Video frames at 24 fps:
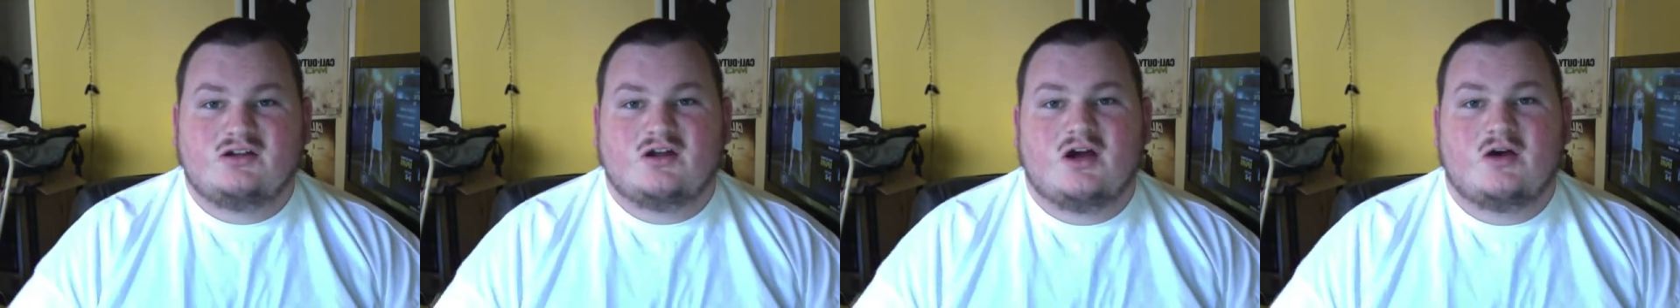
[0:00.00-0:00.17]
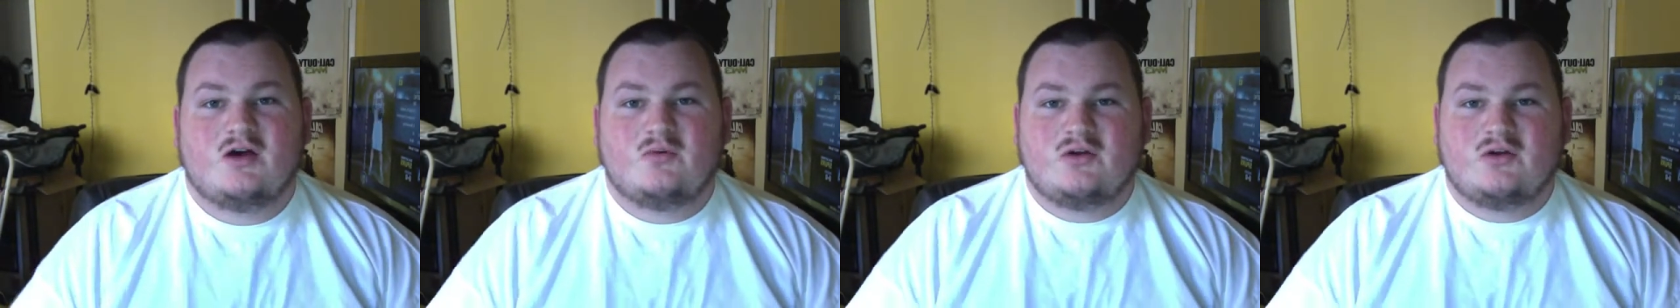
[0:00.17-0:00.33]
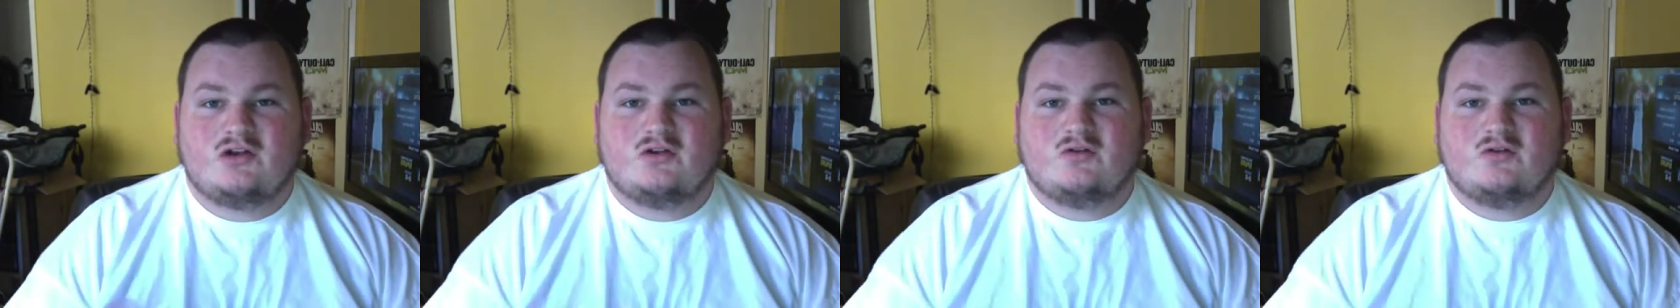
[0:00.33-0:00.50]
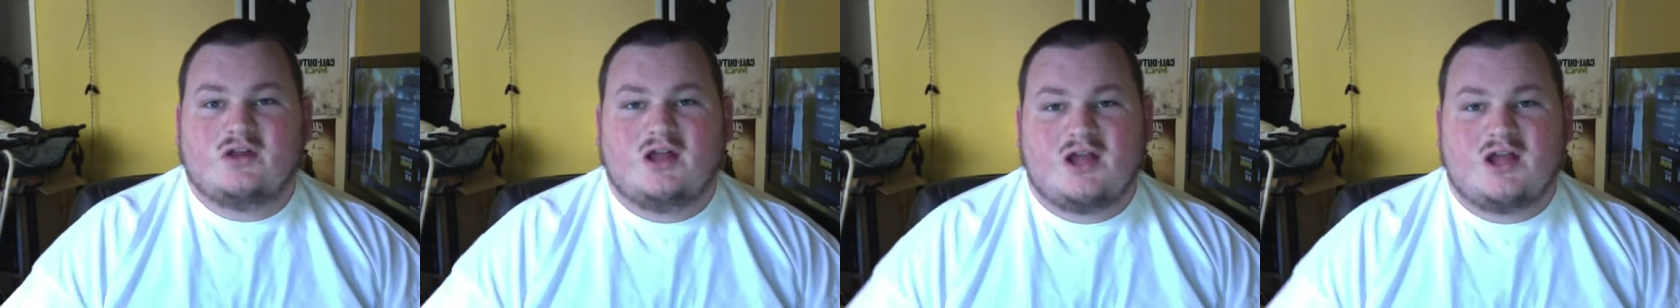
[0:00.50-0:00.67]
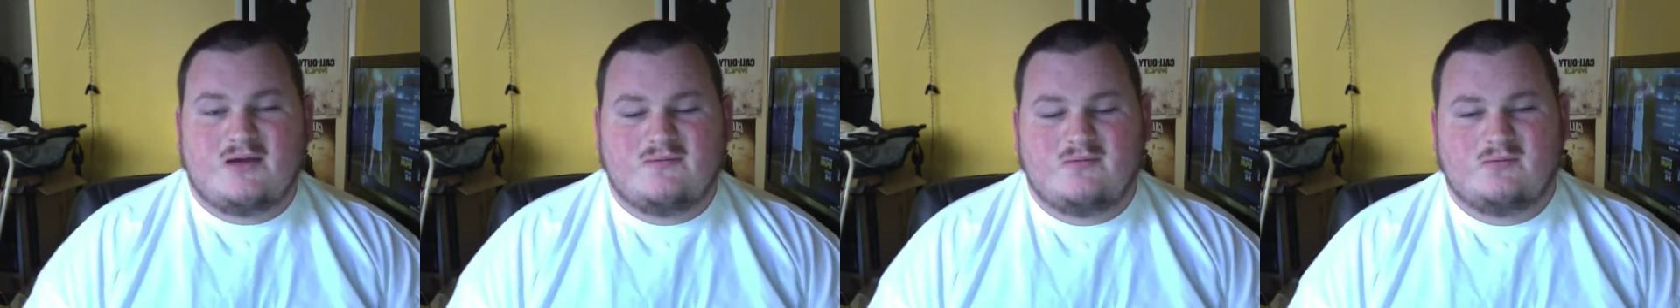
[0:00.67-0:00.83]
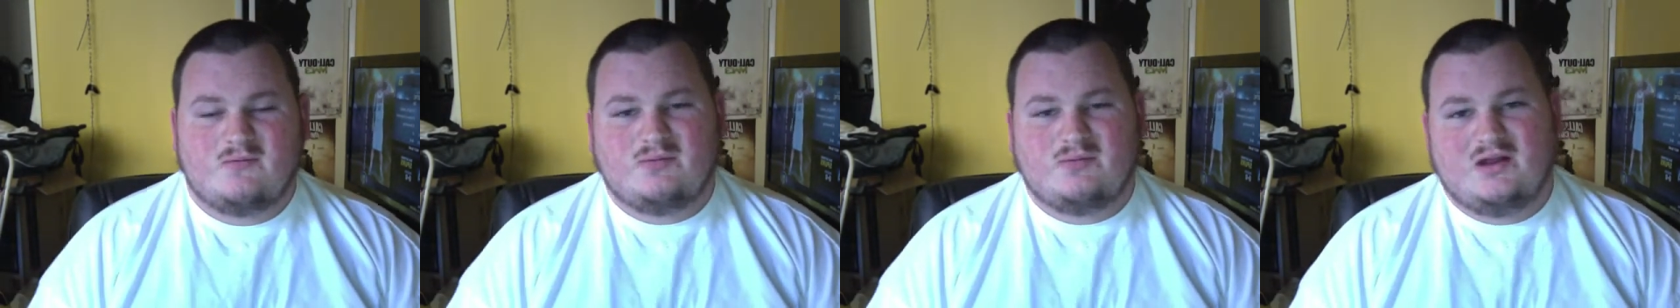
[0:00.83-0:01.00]
I want to do, like,
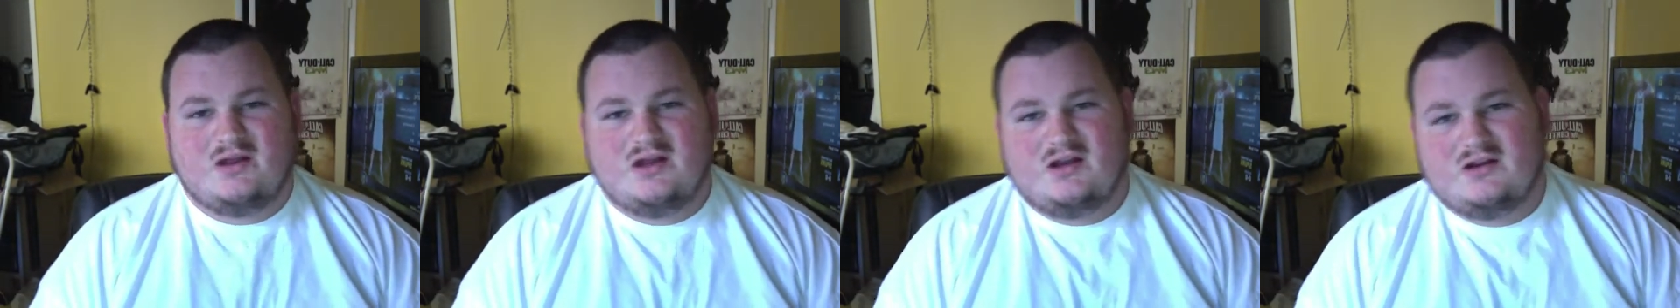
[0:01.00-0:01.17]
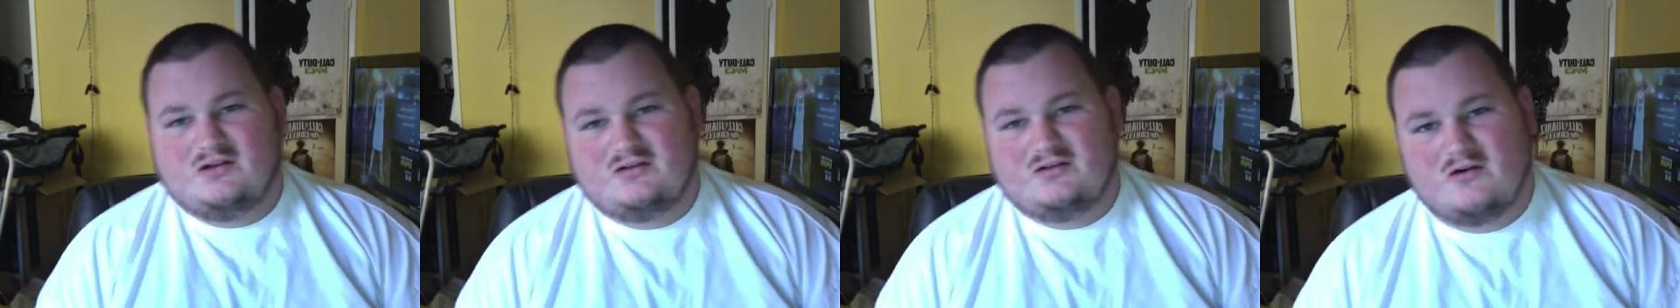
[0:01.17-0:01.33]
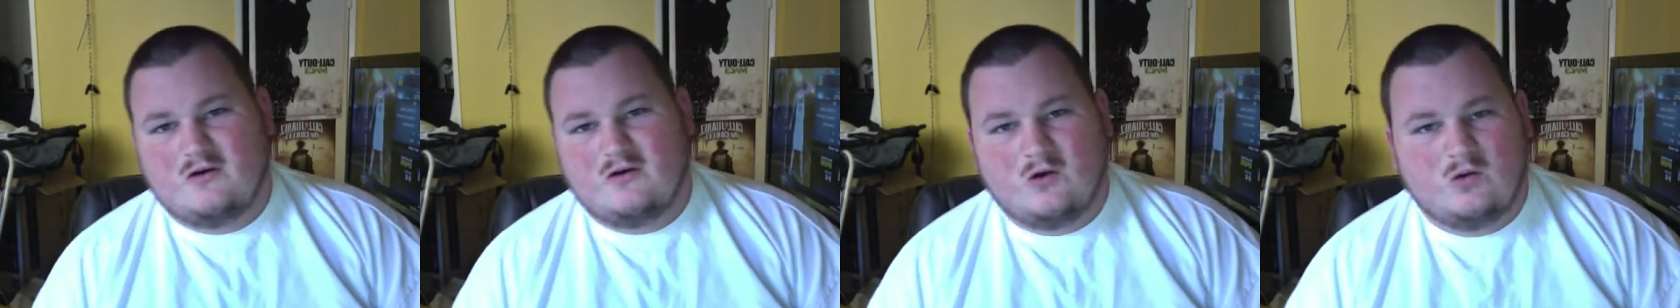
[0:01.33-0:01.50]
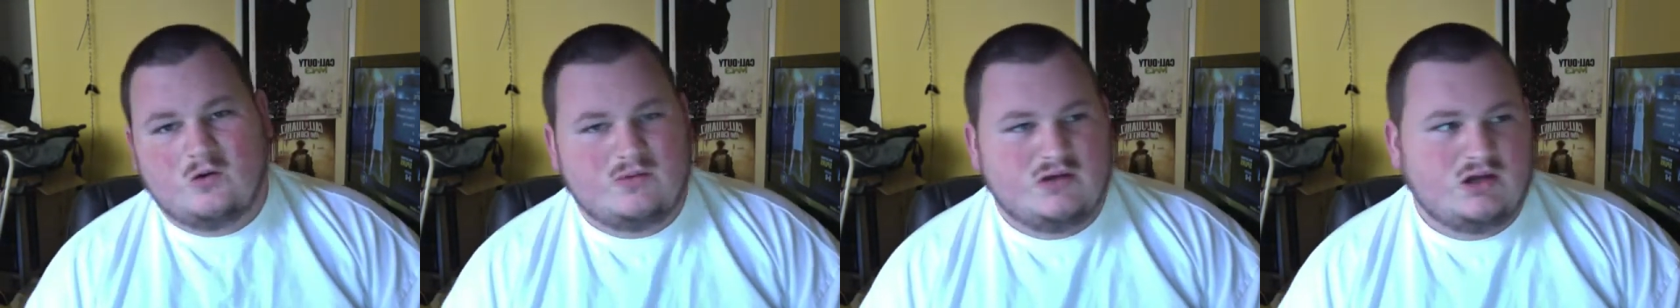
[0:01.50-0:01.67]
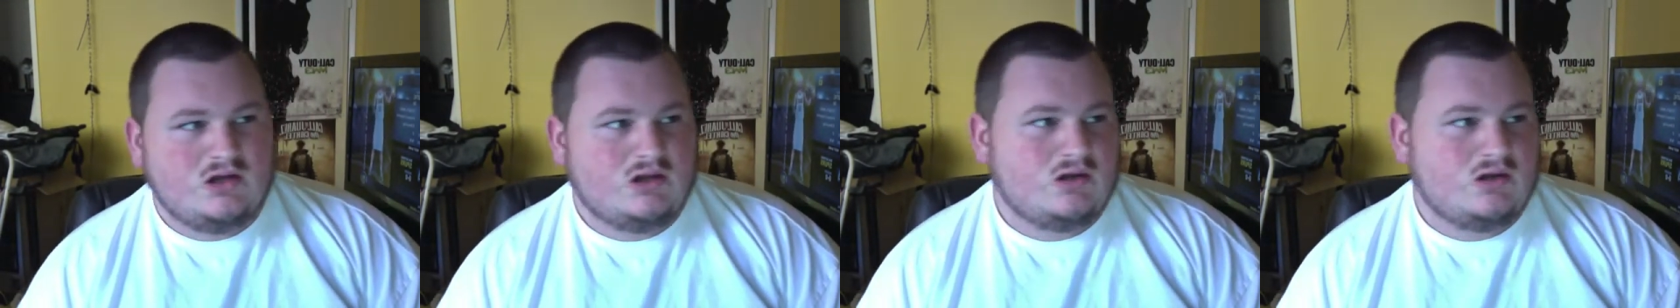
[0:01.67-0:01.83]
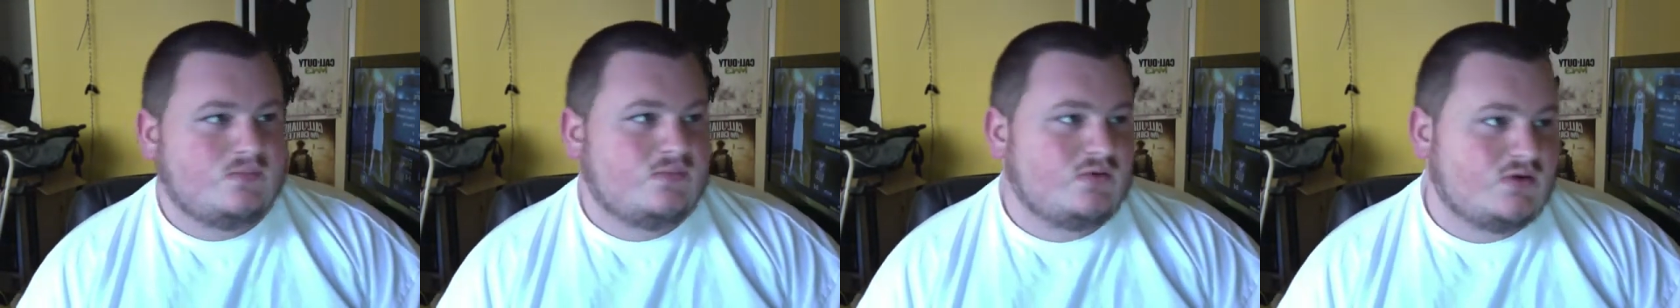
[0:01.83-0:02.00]
I've been playing as Kobe
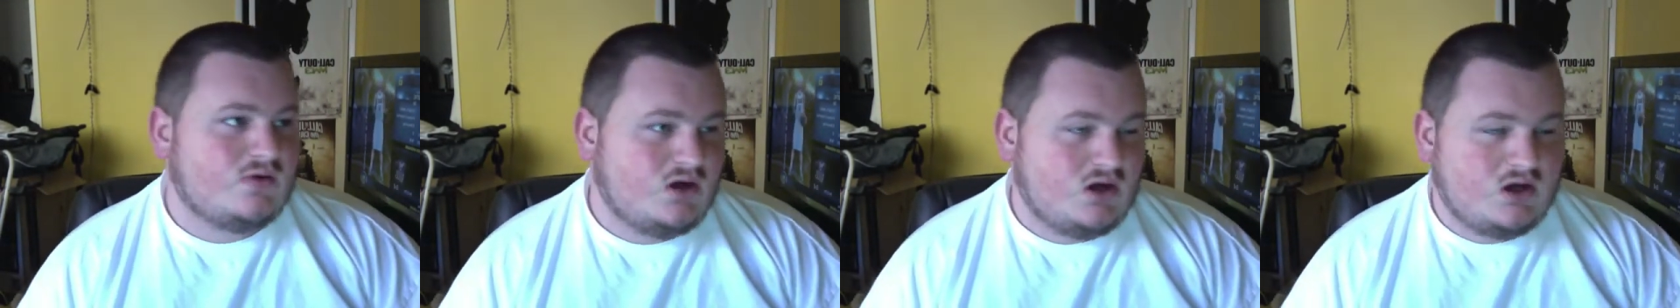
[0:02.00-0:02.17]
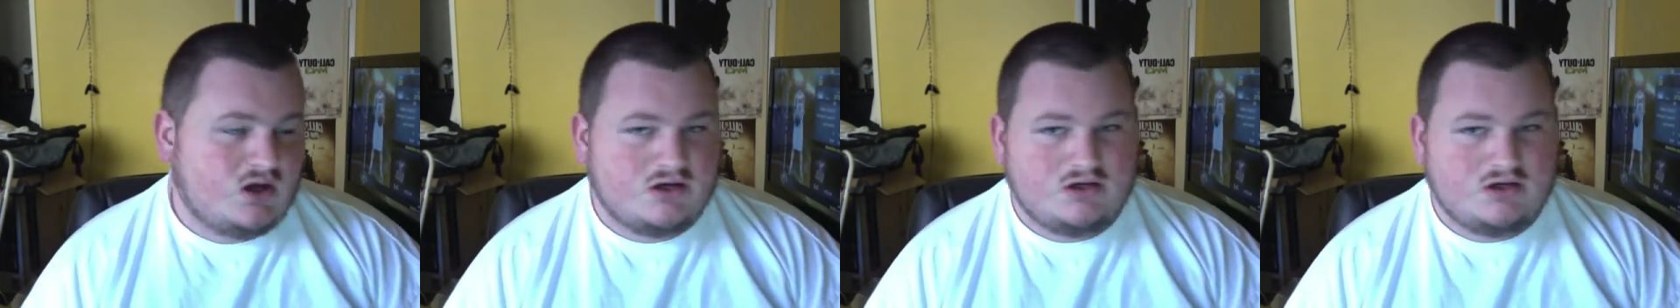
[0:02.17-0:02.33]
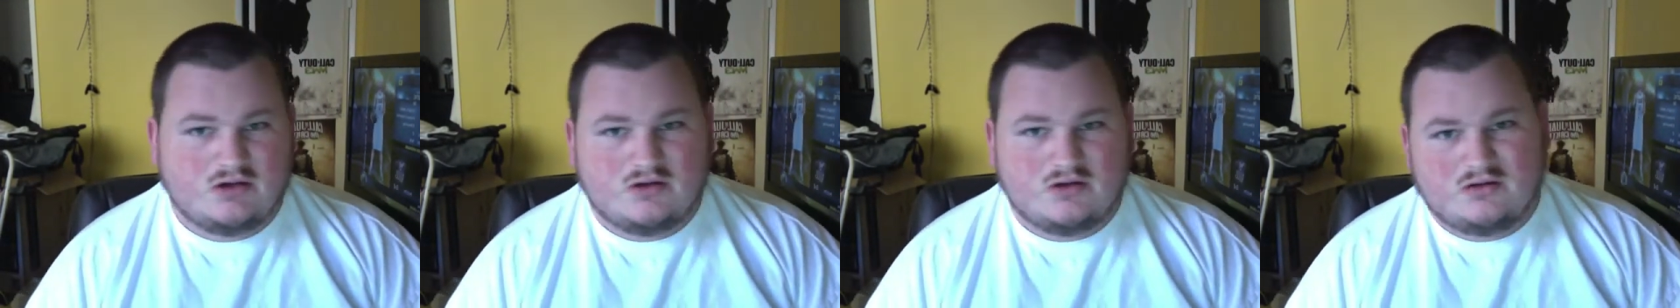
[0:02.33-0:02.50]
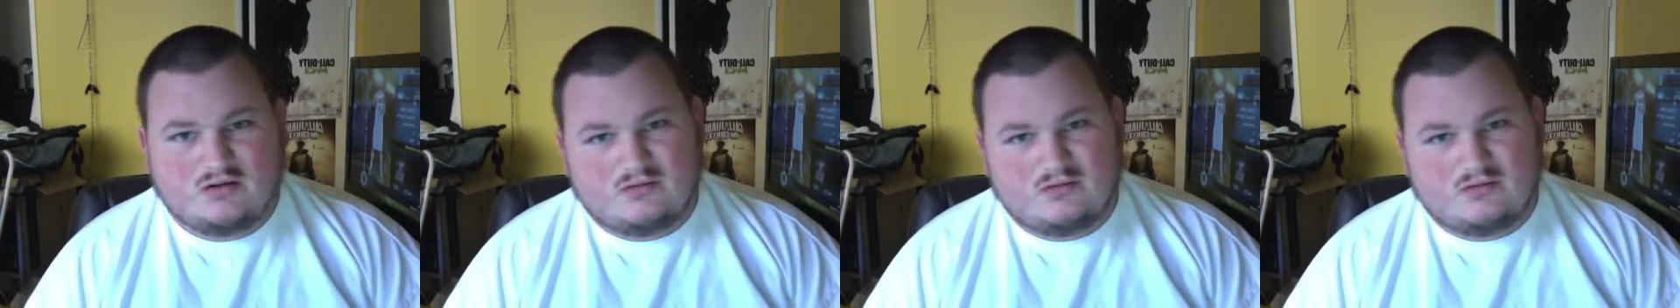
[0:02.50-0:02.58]
and LeBron,